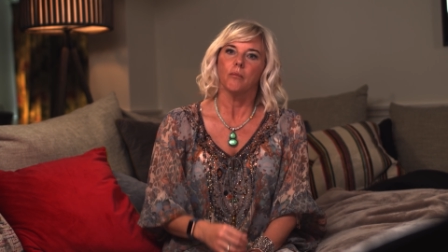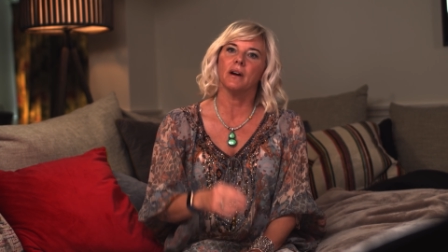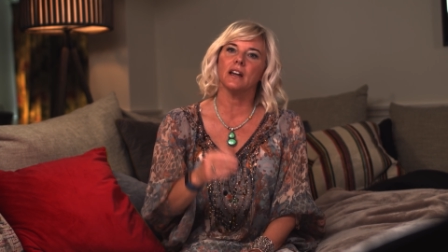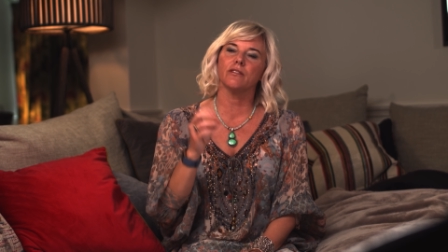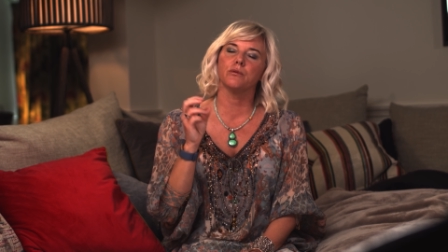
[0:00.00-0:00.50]

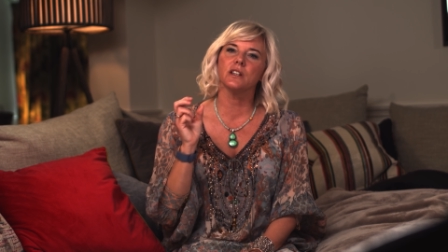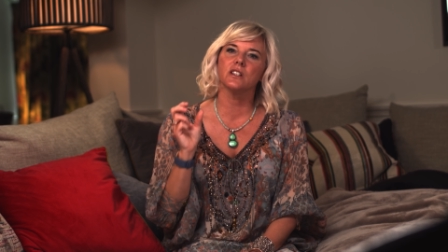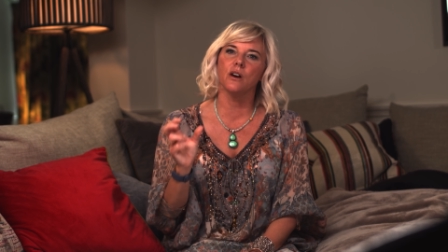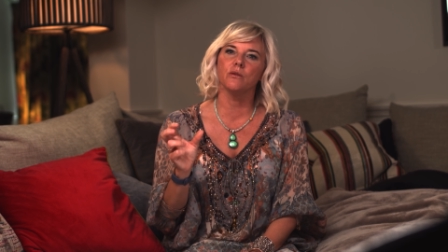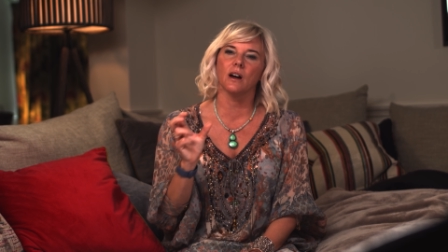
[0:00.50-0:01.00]
But if we
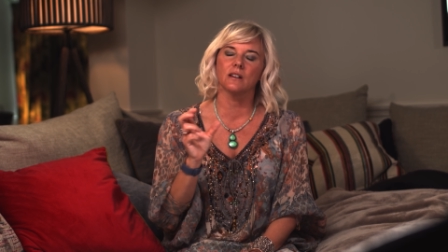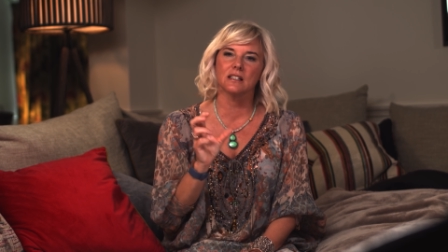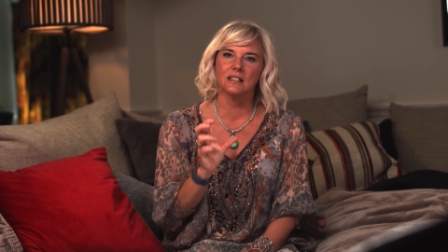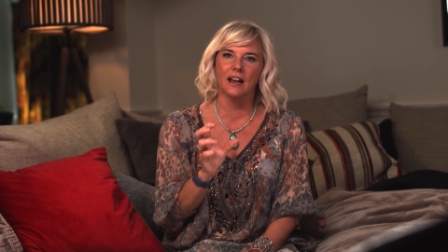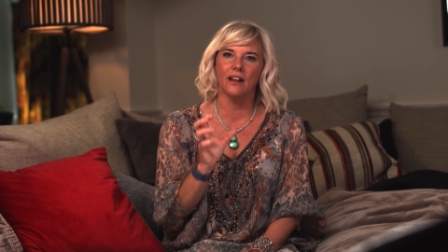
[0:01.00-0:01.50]
don't
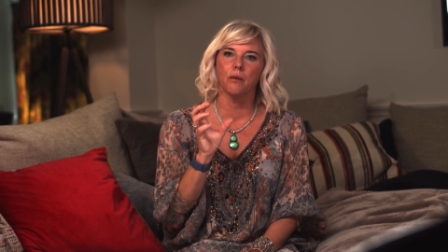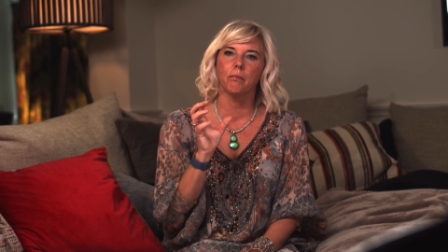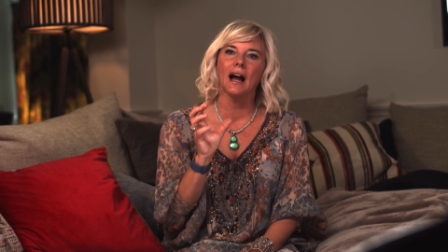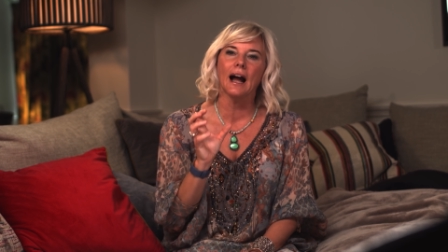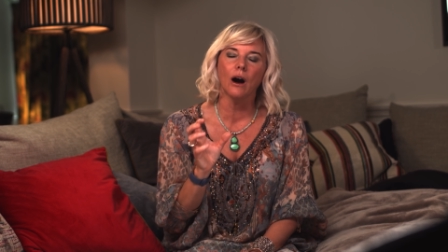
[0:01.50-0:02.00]
understand the
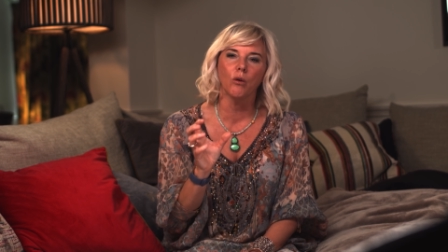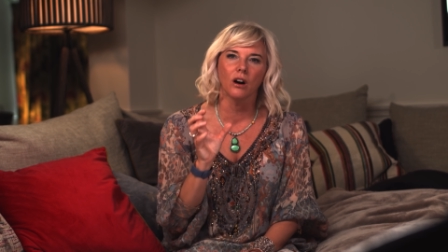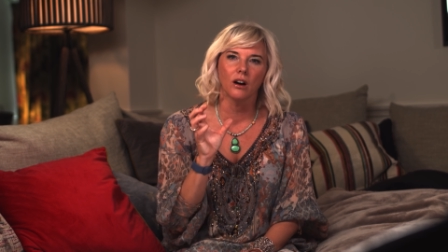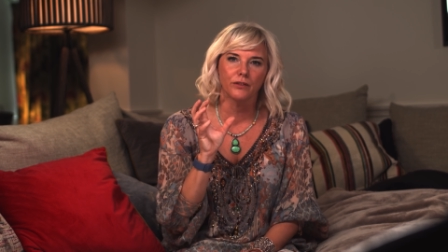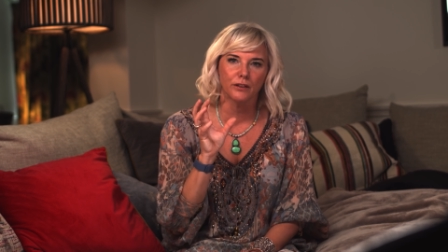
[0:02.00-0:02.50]

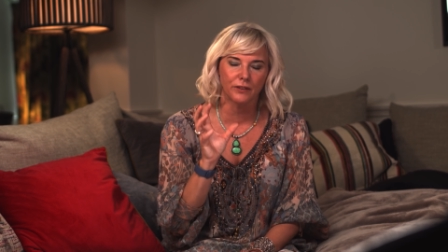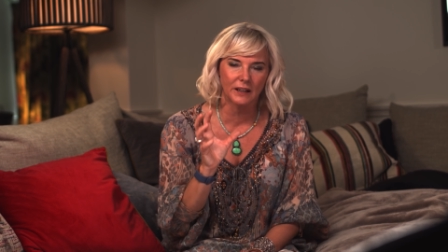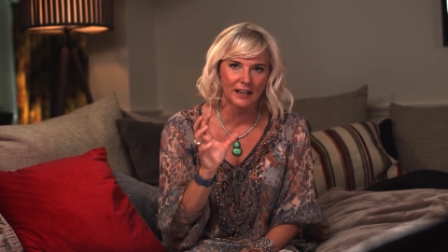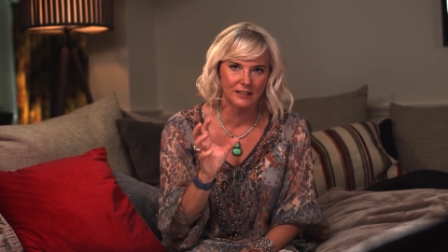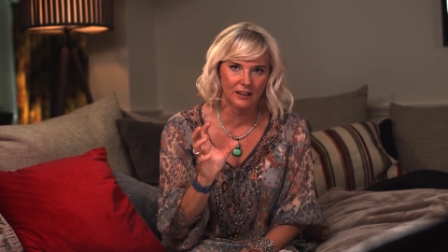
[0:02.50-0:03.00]
power of the
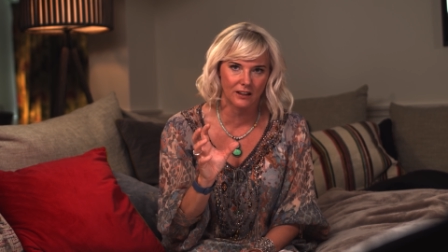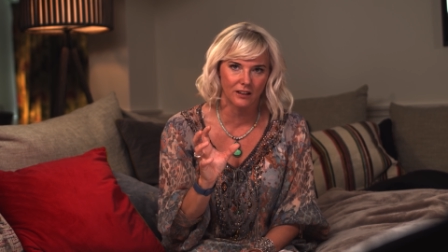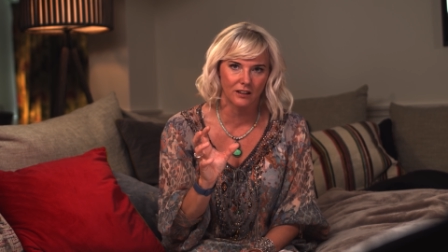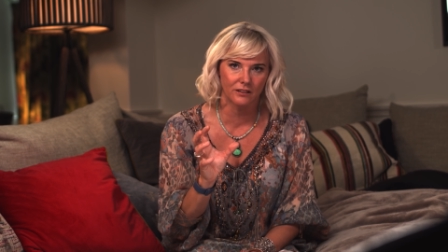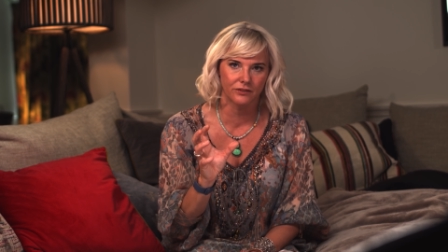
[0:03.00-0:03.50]
forgetting
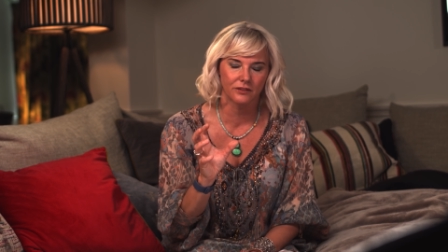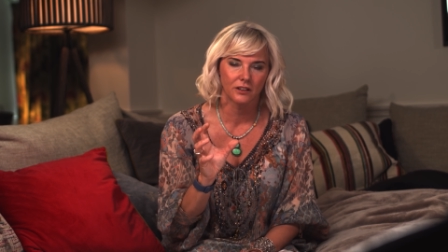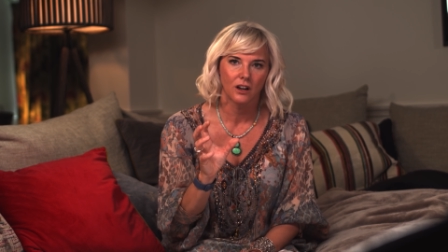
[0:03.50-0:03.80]
curve,